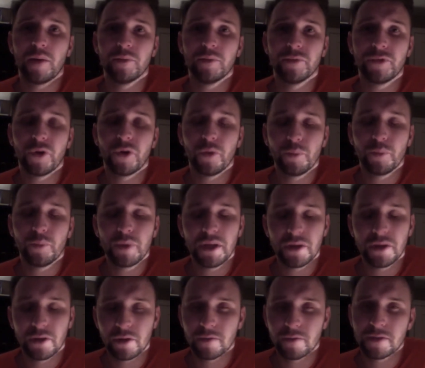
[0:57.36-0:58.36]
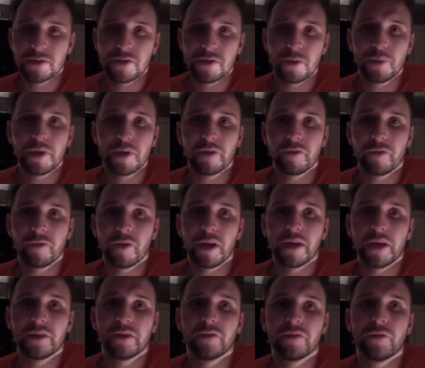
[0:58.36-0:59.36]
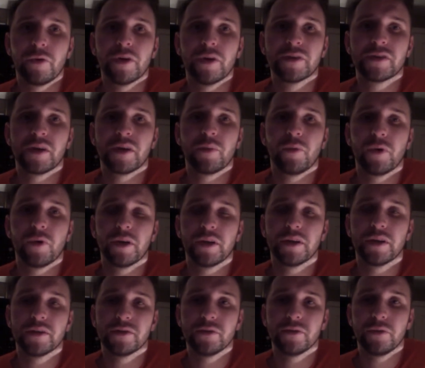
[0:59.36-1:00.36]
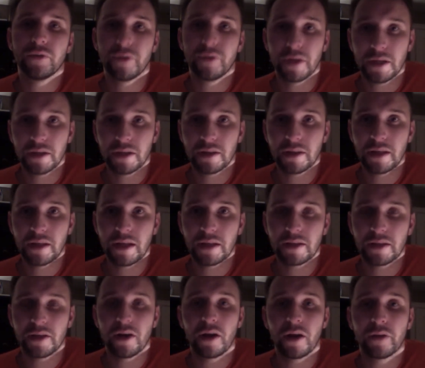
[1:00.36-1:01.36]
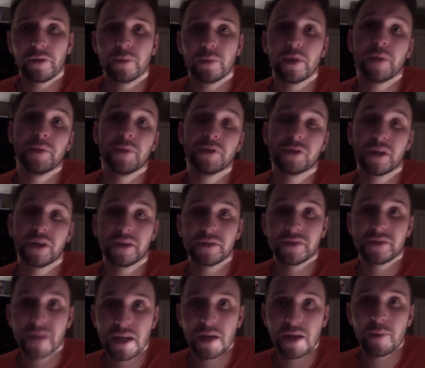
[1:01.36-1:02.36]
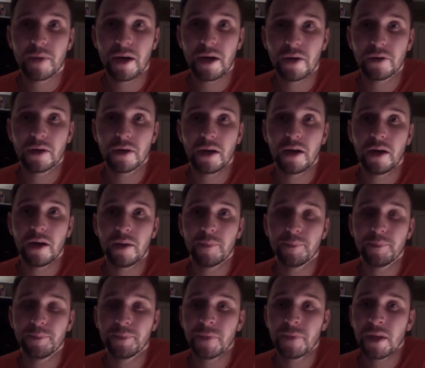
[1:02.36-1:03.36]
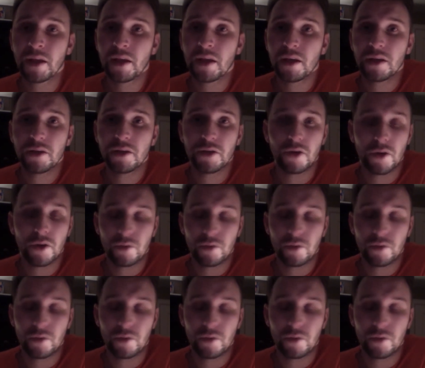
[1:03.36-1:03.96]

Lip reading: don't be nervous. Don't be afraid to voice up what it is you think that the author might be trying to say about, you know,